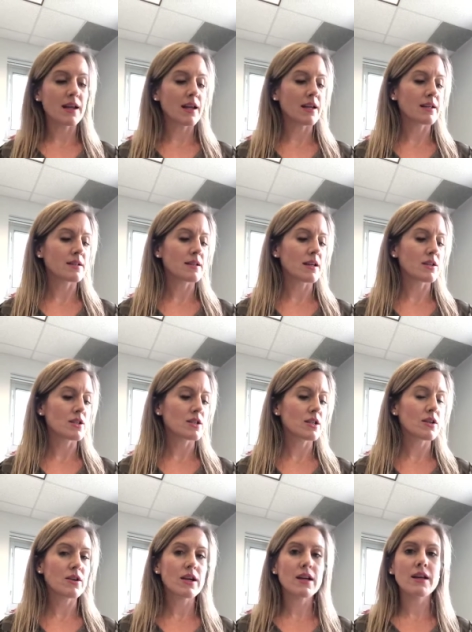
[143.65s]
and
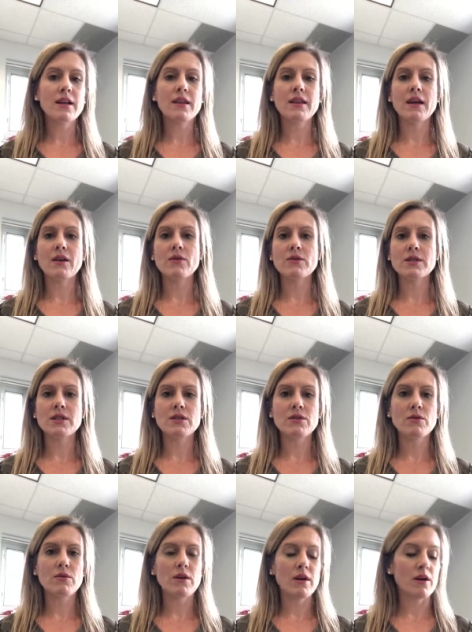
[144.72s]
engineering that goes
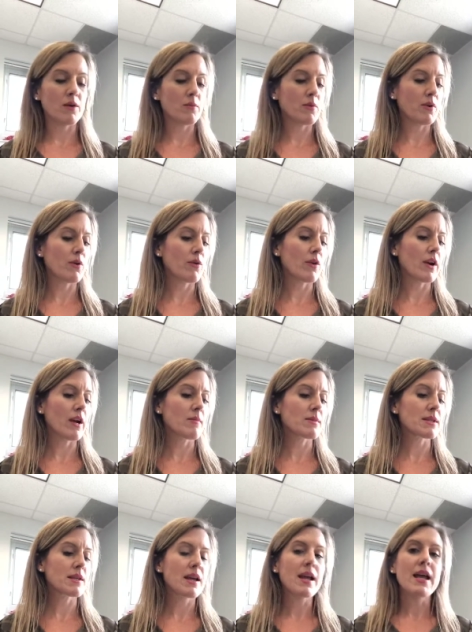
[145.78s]
into our programs,